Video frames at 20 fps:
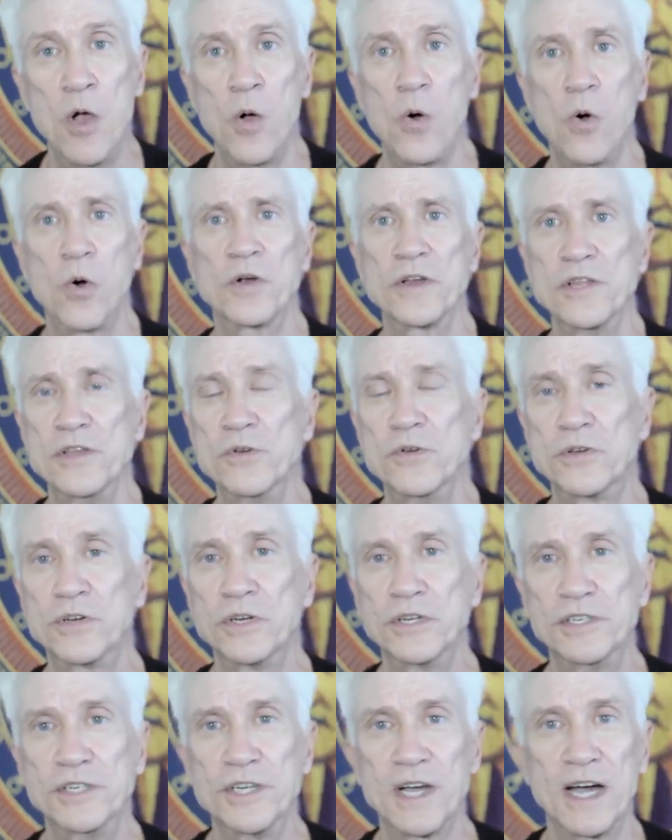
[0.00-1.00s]
Or you
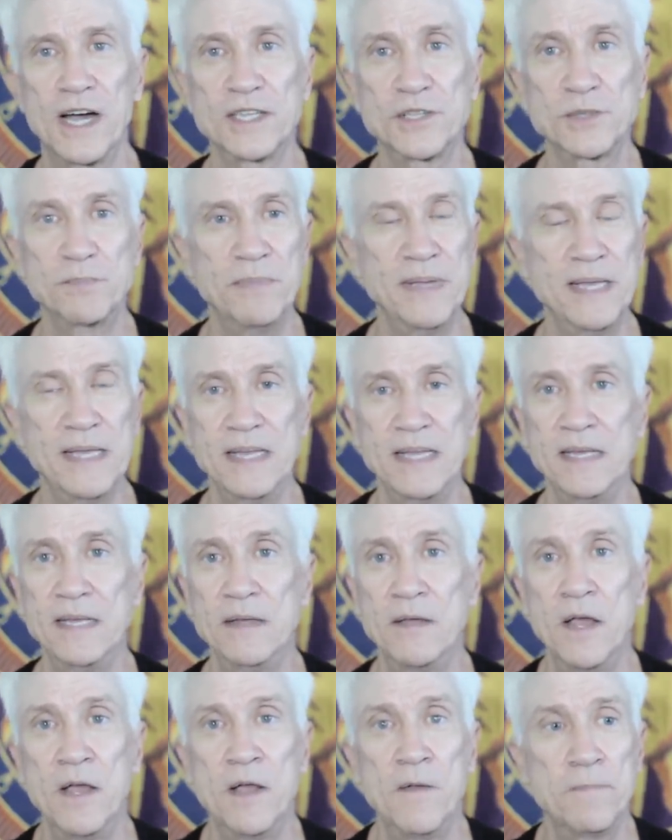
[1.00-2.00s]
could just
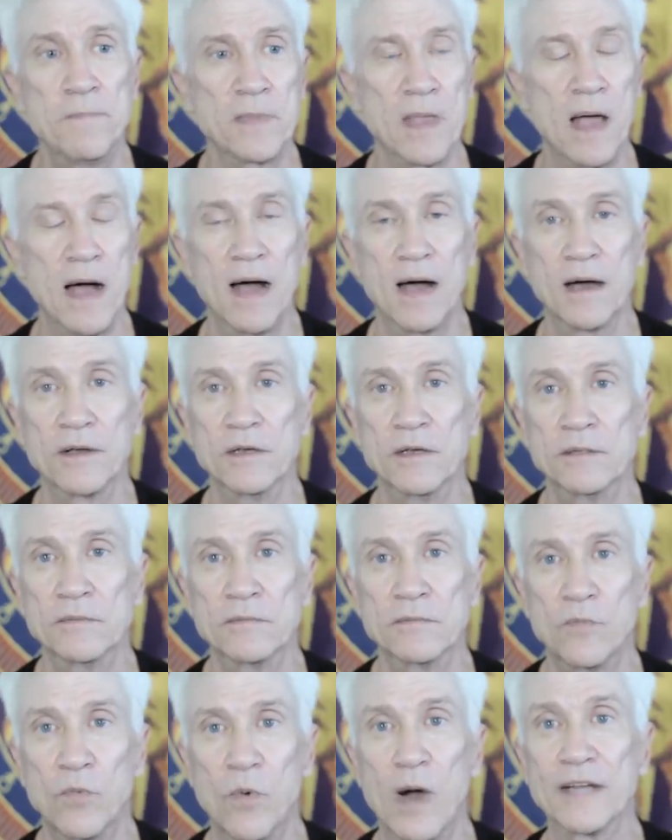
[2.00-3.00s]
be
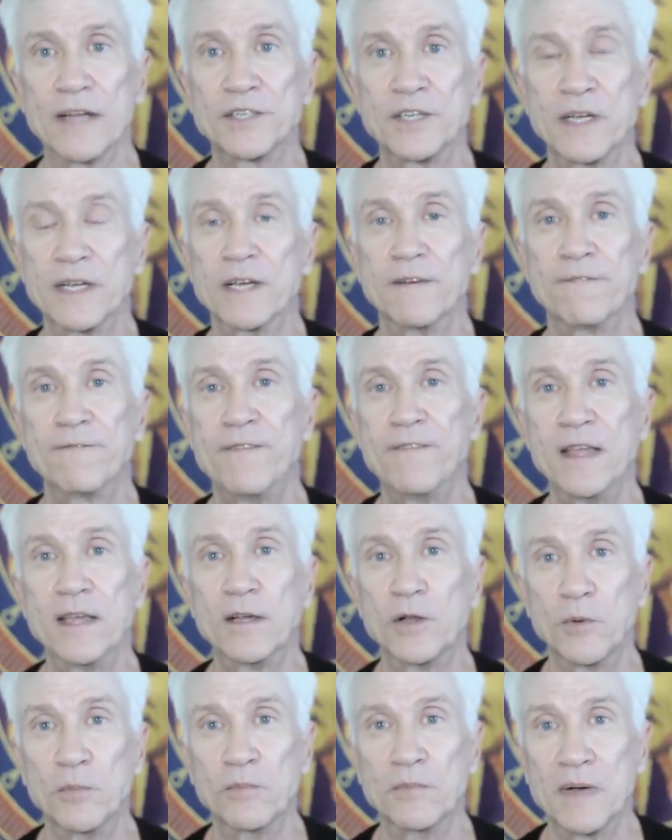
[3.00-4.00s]
watching a
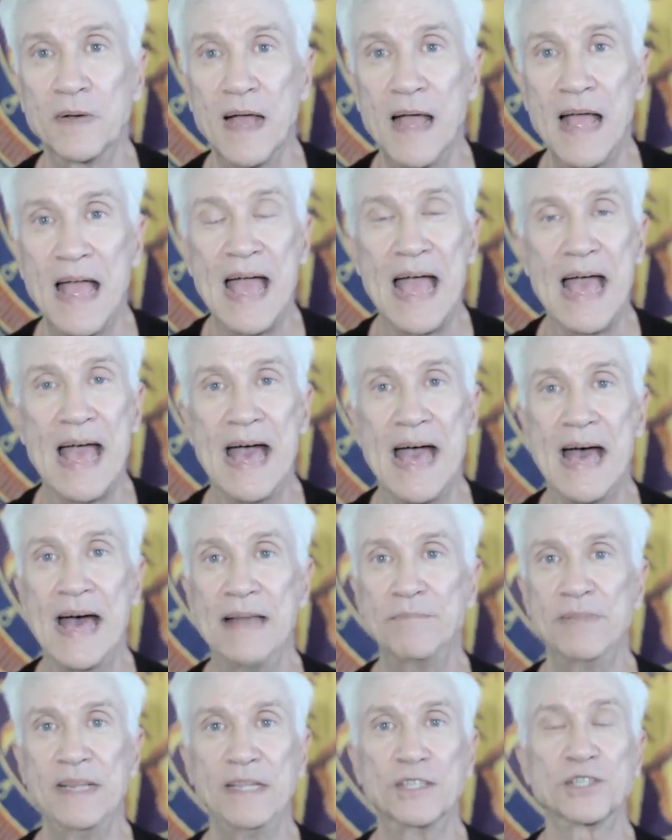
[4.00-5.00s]
film
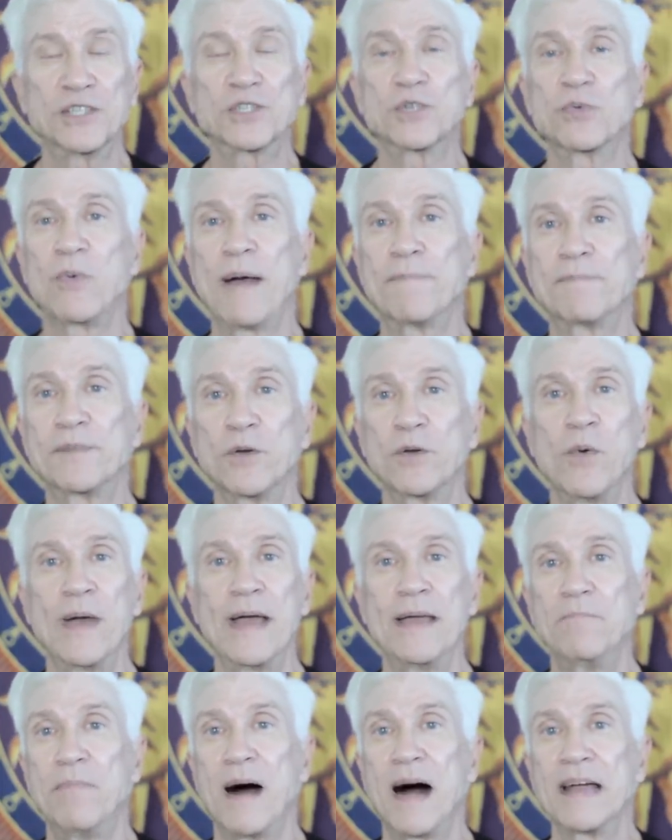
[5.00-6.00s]
and be swept
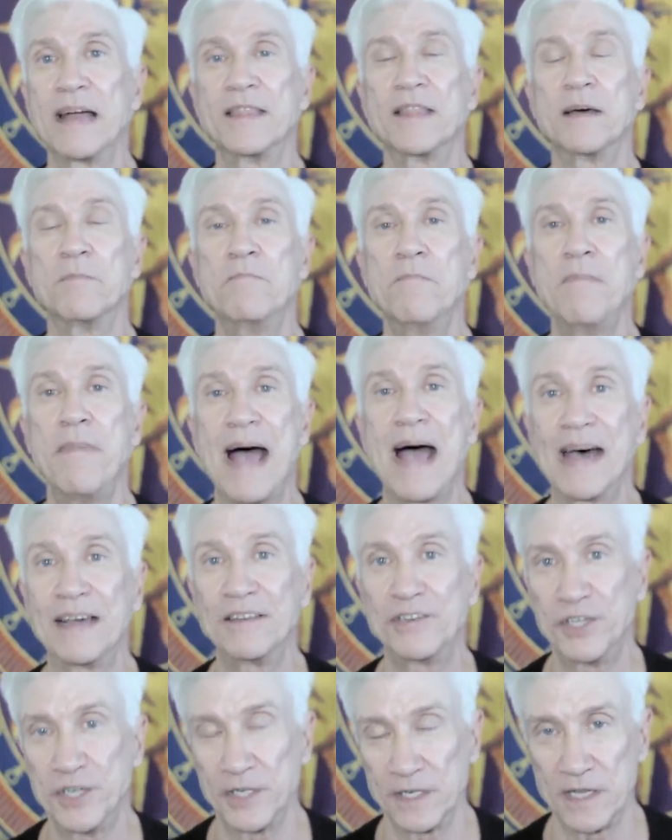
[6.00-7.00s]
away by the
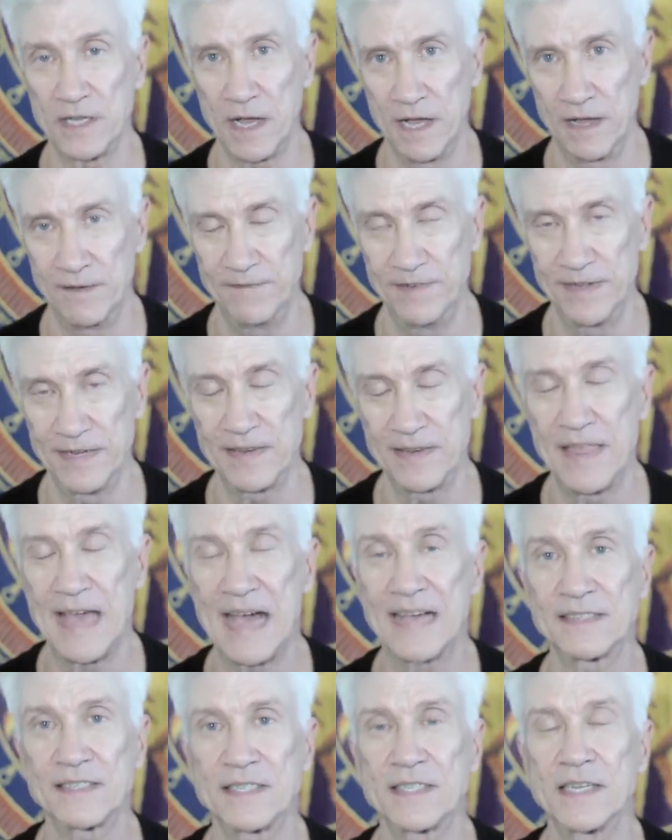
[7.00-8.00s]
magic of it.
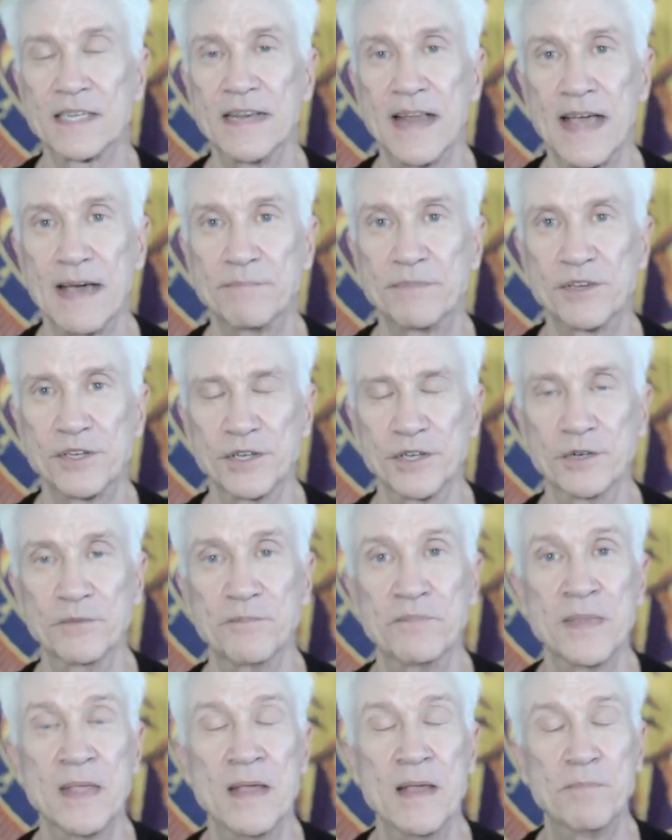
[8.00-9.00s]
That's the Neptune.